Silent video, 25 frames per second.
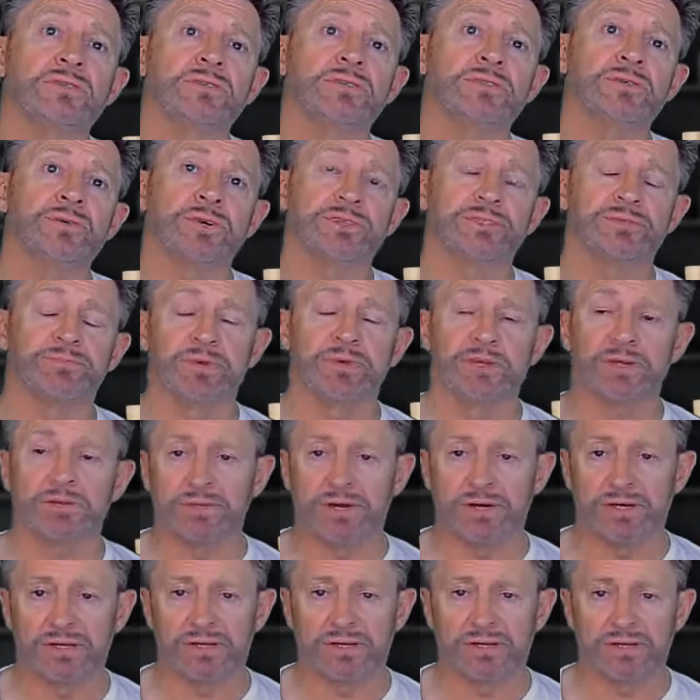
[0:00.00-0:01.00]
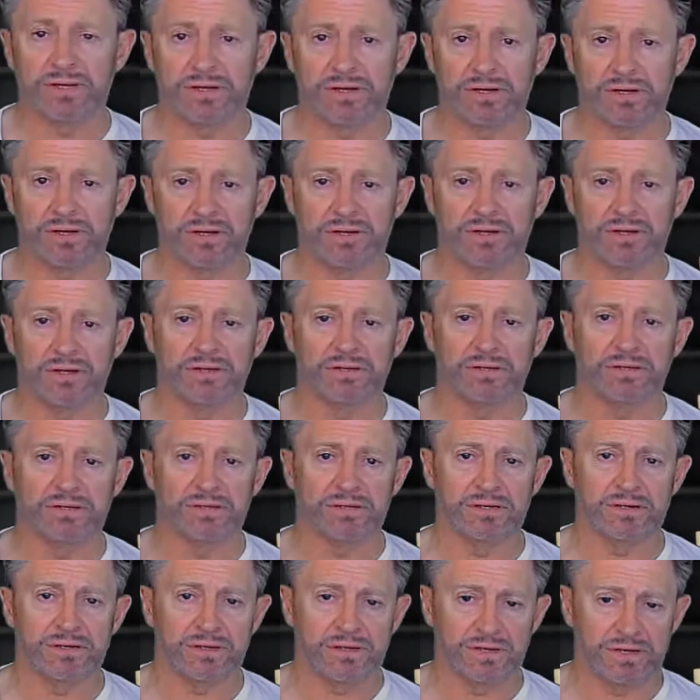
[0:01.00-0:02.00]
USB mic,
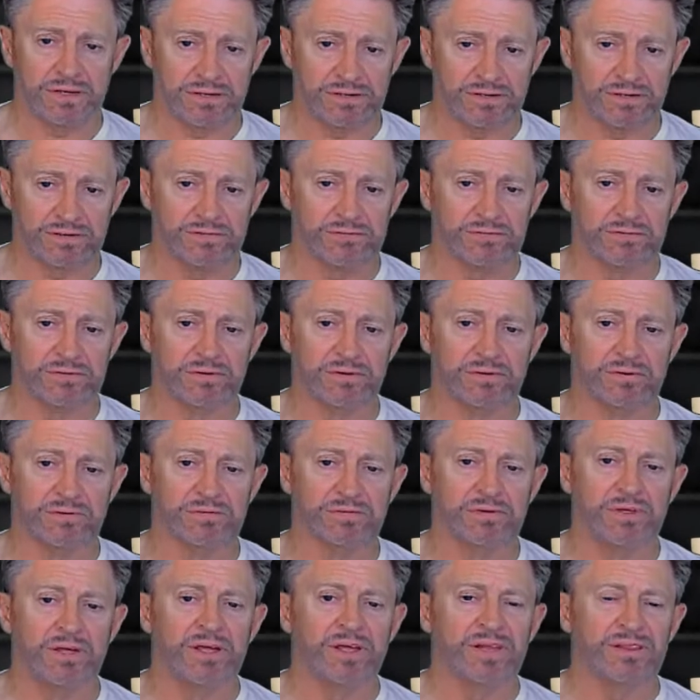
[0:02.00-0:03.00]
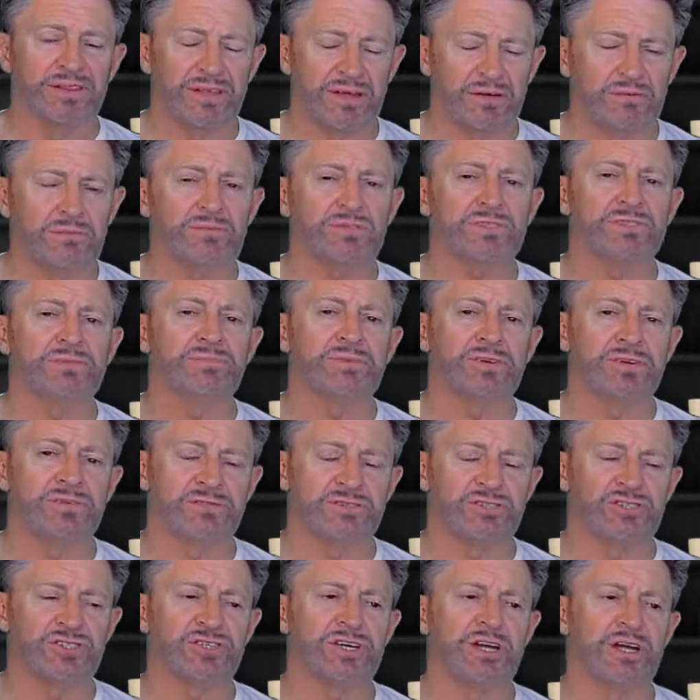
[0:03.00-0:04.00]
and again, that was a bit
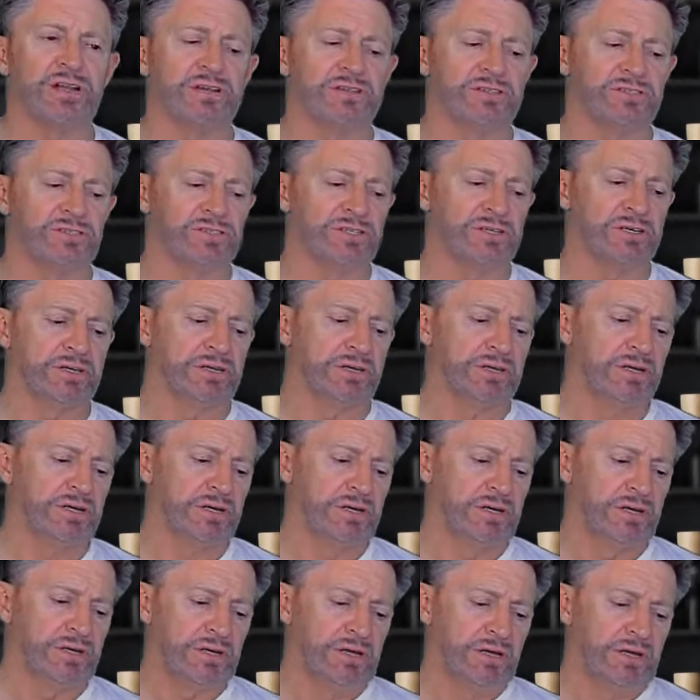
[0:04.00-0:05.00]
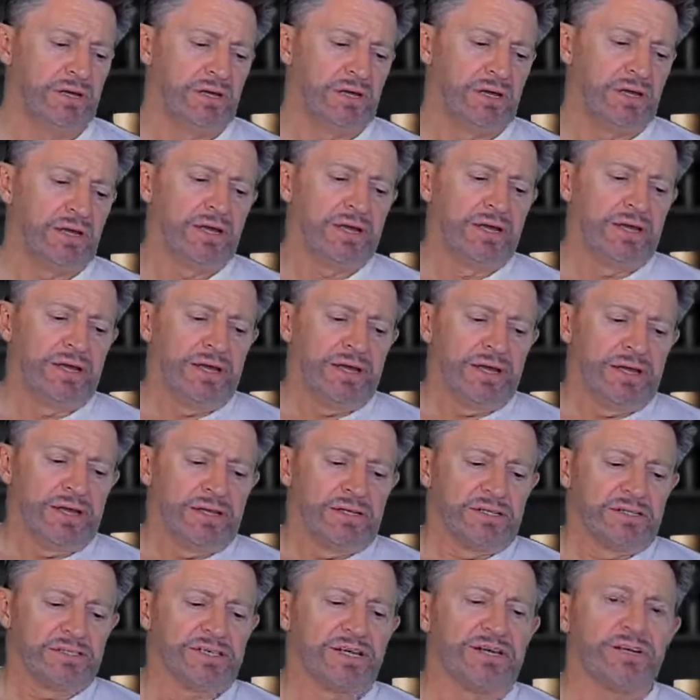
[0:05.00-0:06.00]
of a challenge,
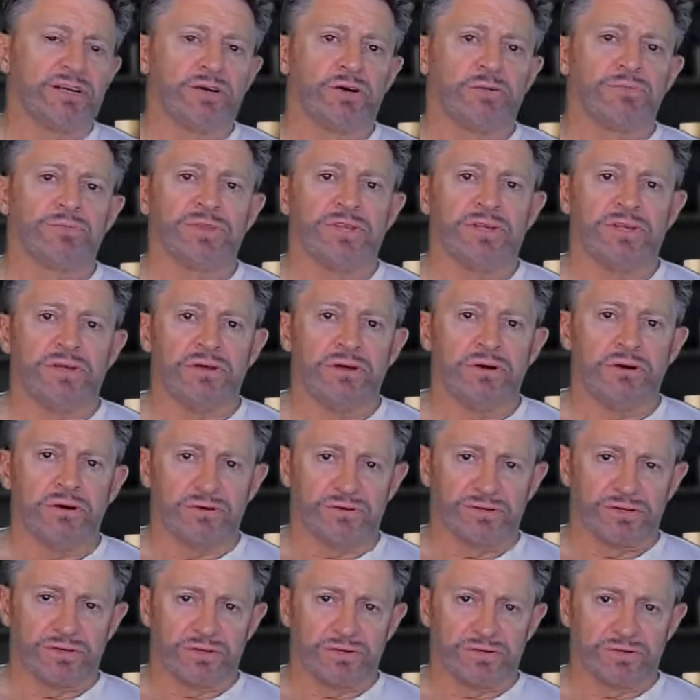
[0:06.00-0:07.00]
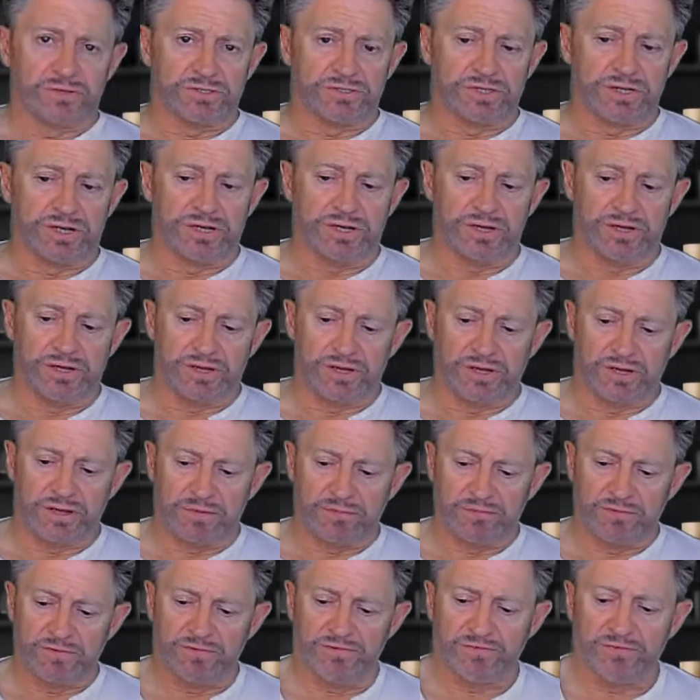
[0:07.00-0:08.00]
setting up the audios
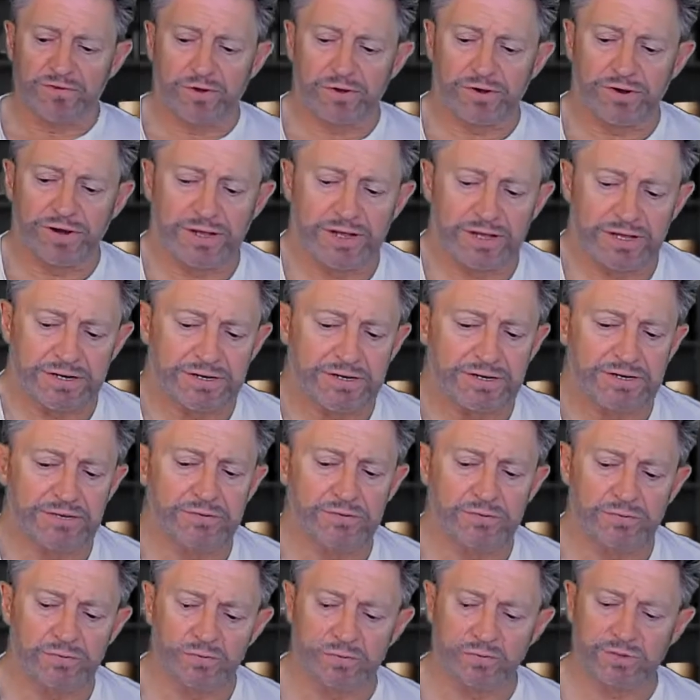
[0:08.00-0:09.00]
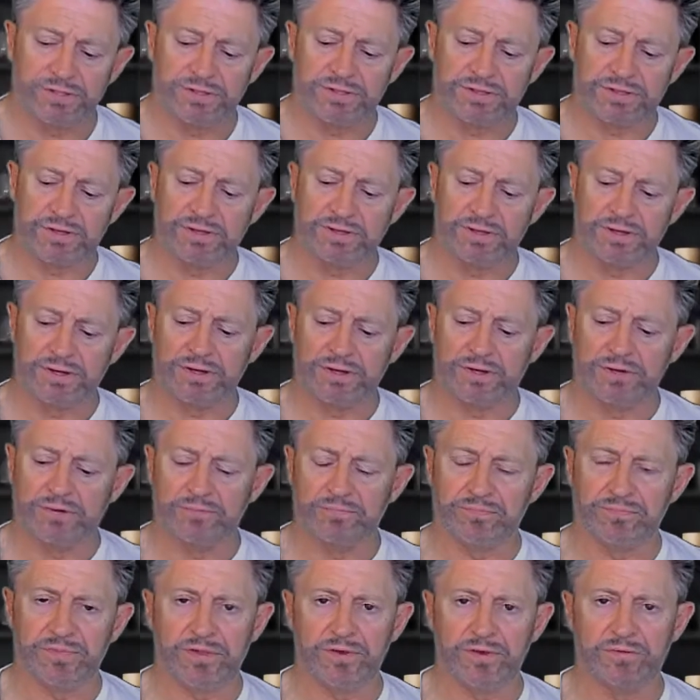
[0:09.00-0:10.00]
for that with
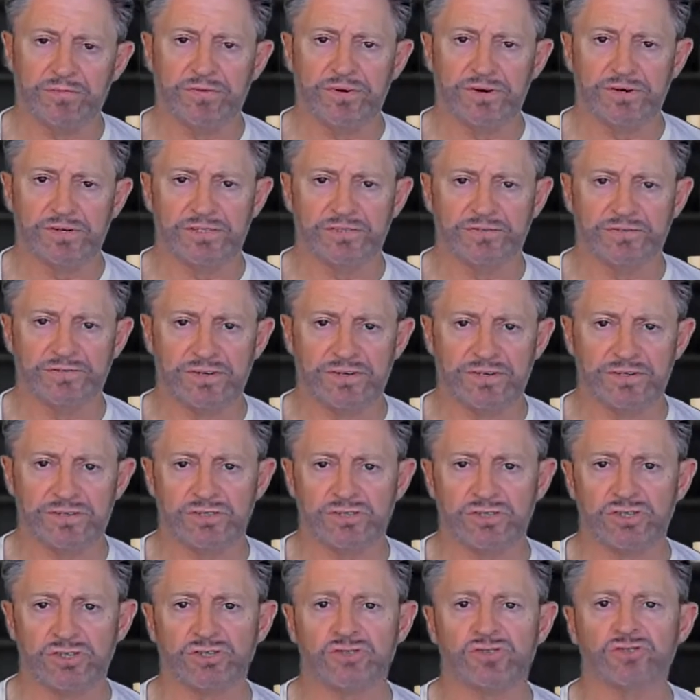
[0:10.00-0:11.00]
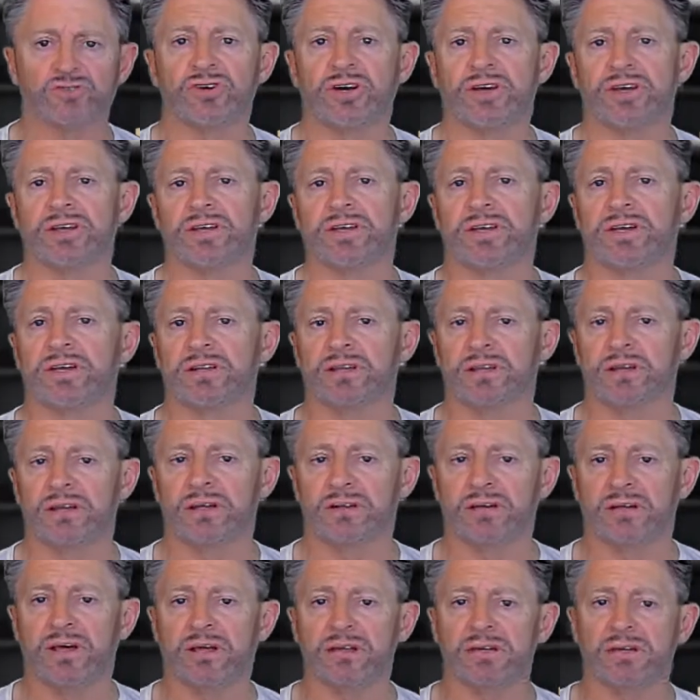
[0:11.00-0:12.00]
various filters to try and get